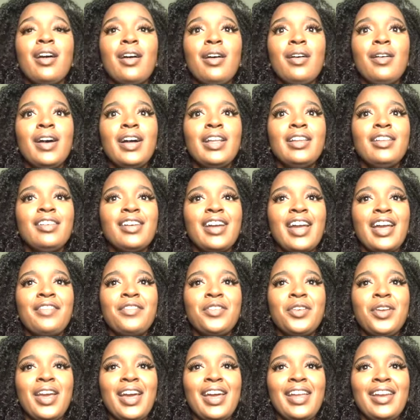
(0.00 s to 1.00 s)
oh, how long have
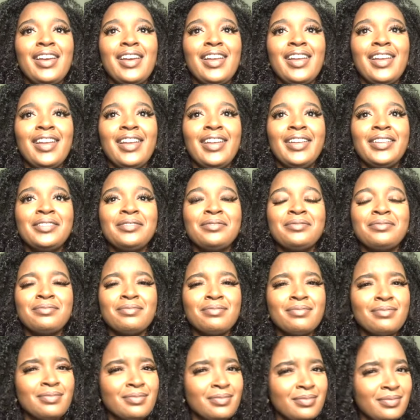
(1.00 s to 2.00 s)
you had it in?
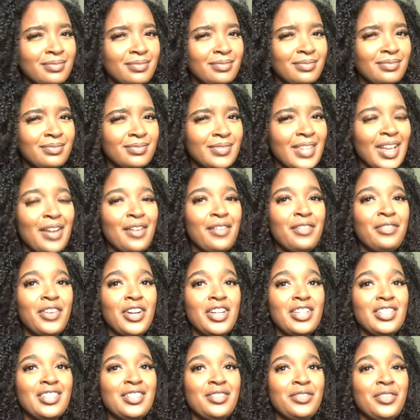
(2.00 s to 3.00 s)

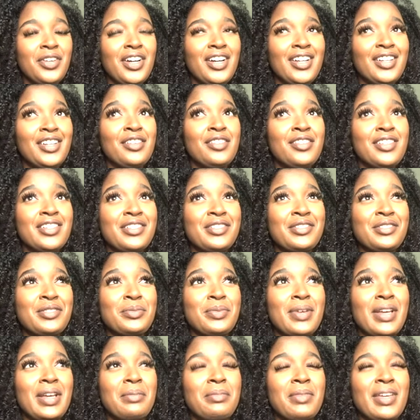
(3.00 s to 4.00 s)
First of all, don't
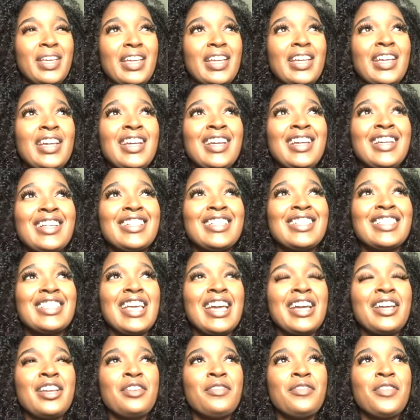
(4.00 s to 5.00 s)
disrespect me.
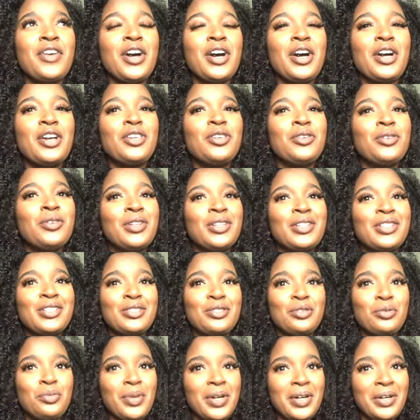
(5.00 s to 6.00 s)
Second of all, you're a little
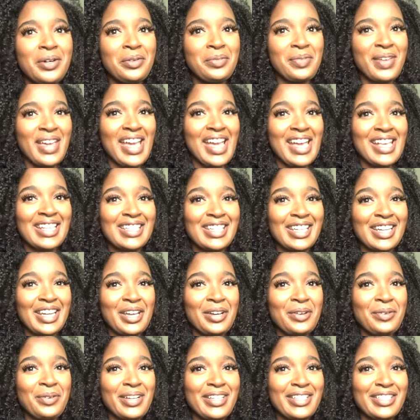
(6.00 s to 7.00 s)
too bold to be asking
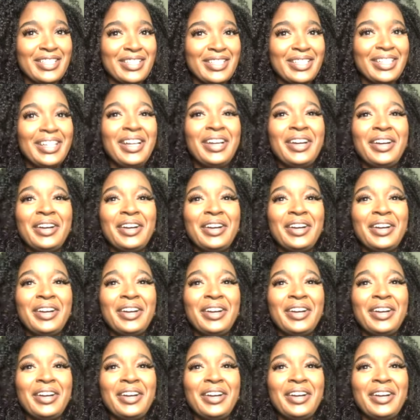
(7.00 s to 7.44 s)
that question.